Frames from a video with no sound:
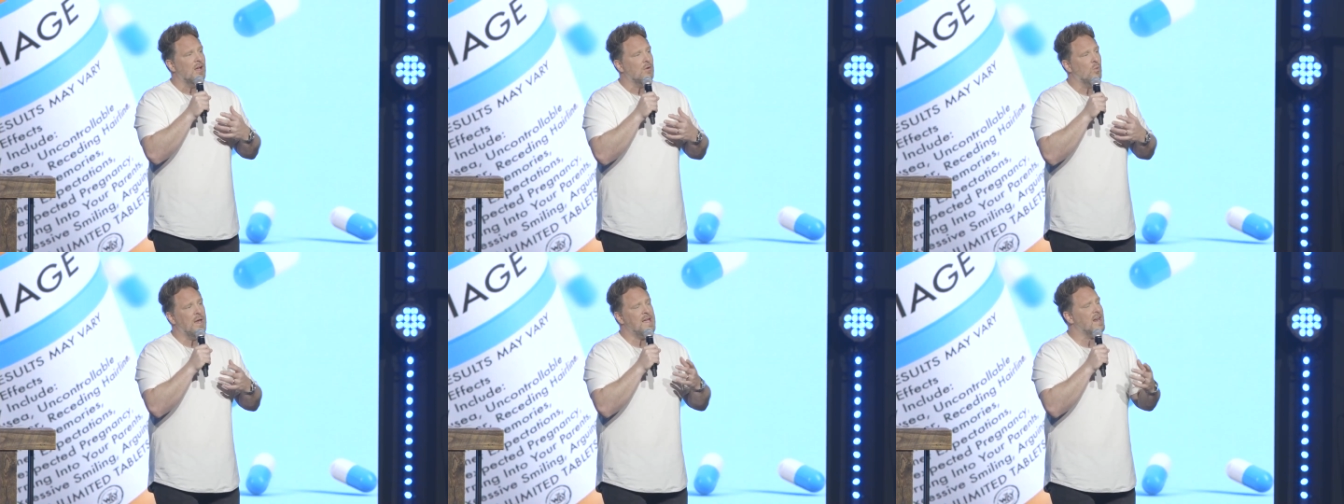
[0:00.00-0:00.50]

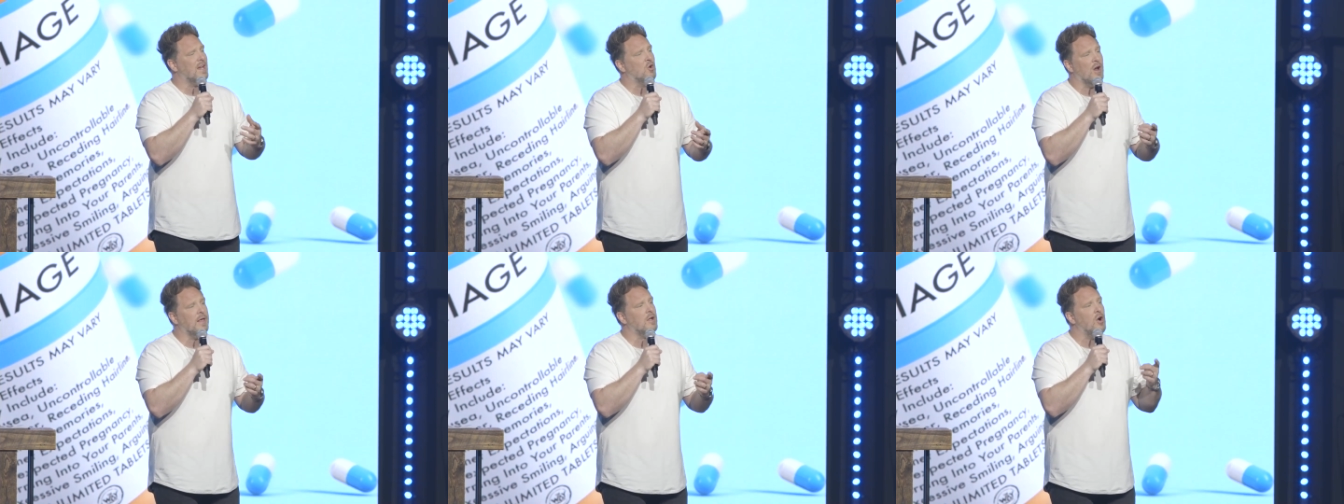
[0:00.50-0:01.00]
we got a
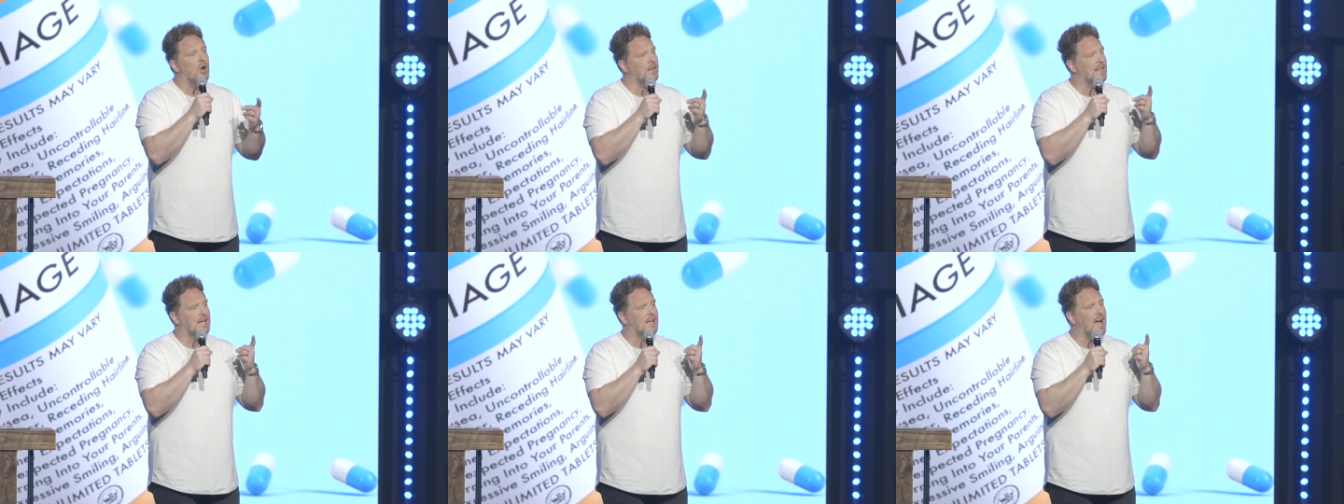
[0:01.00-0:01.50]
credit card
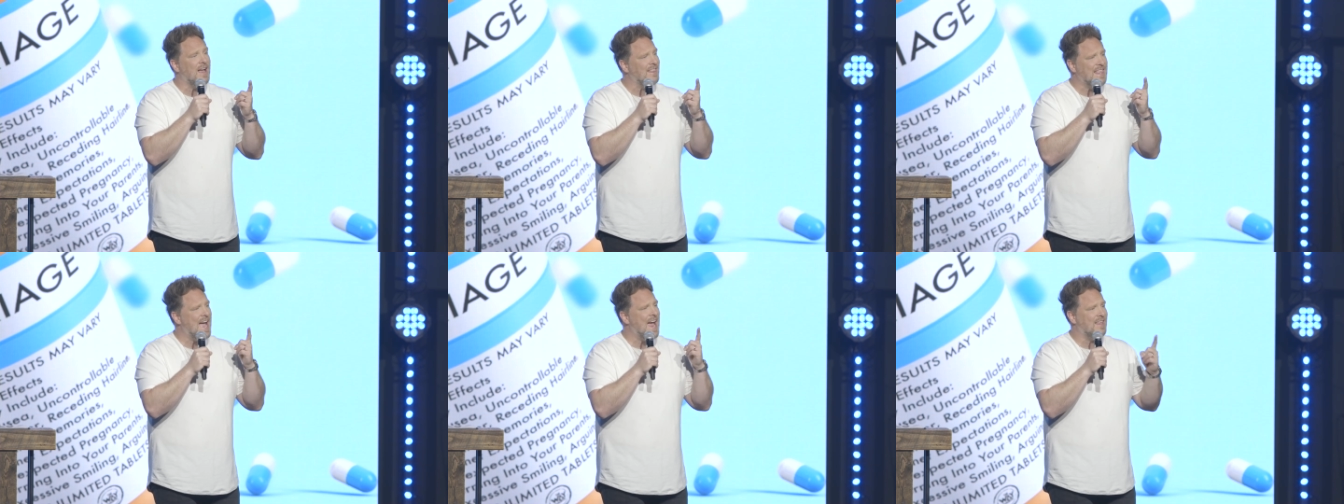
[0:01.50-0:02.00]
that, got,
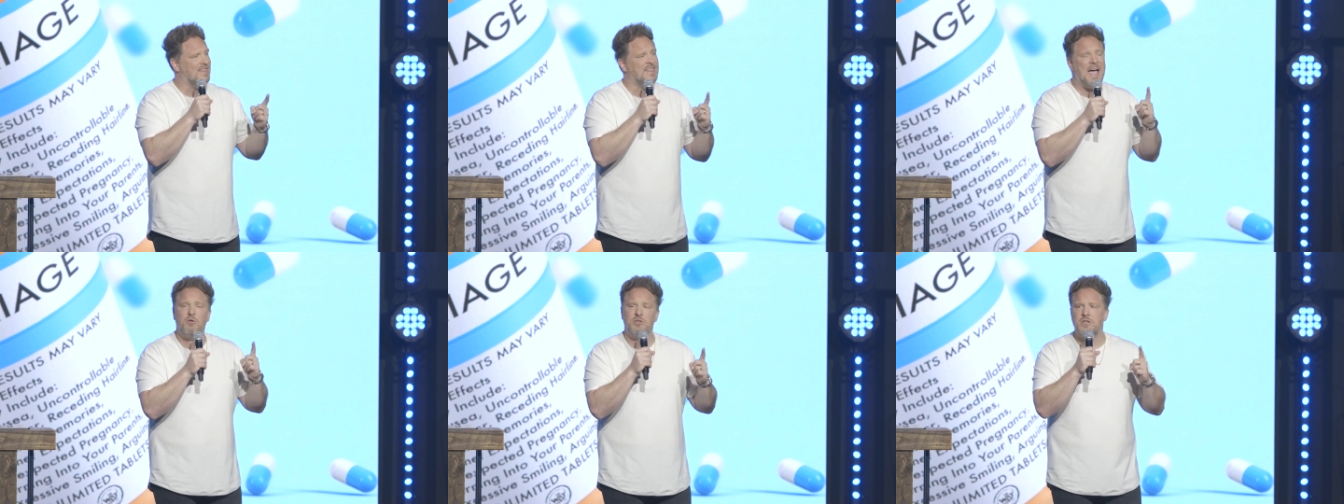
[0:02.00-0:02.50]
that had a
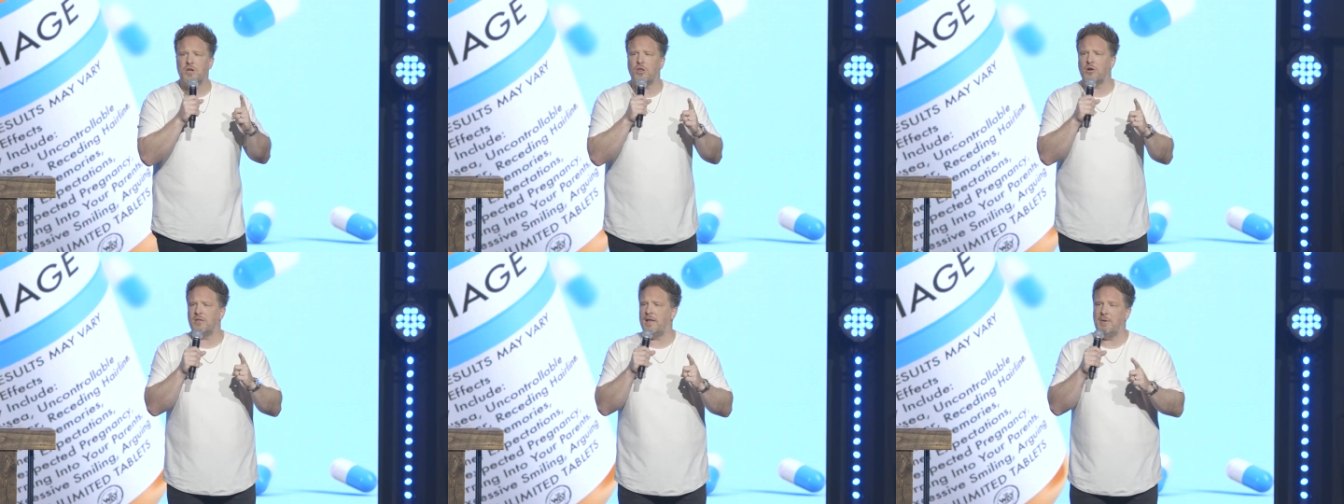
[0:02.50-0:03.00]

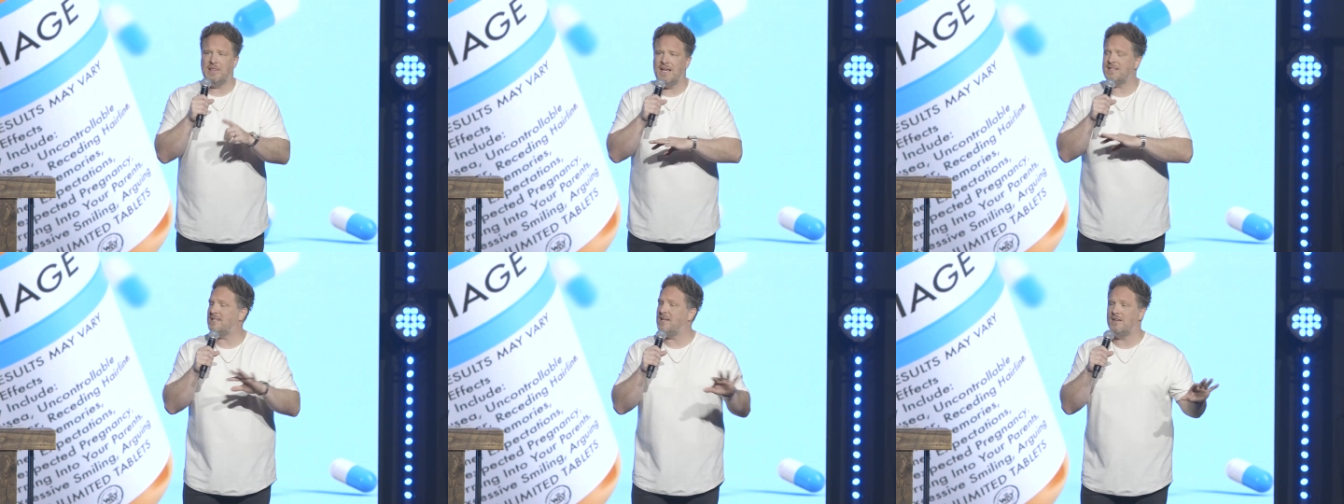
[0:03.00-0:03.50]
$1,000 limit.
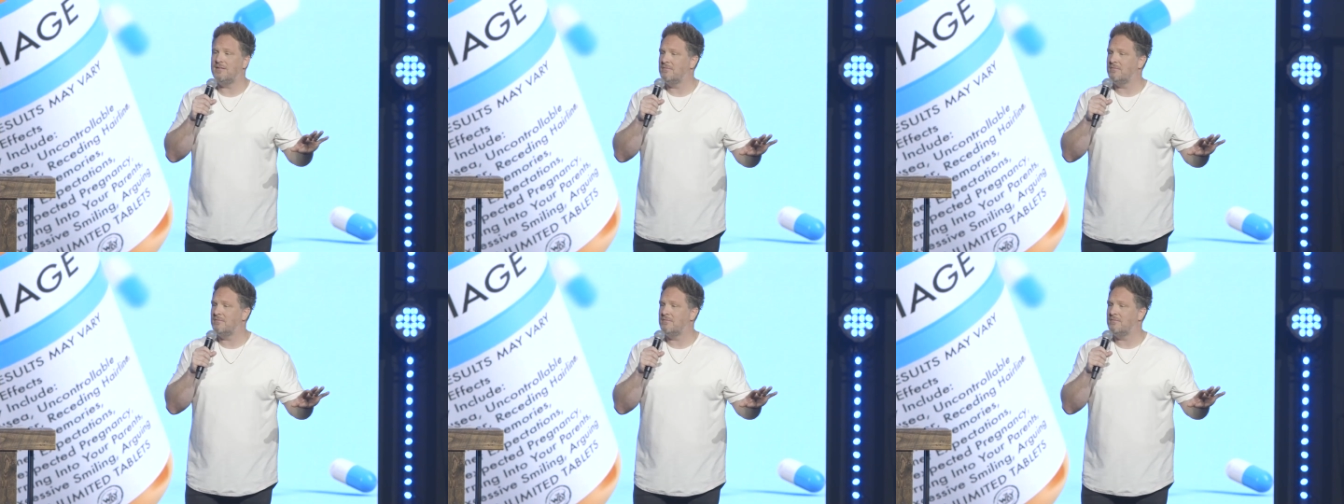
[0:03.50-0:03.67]
That's it.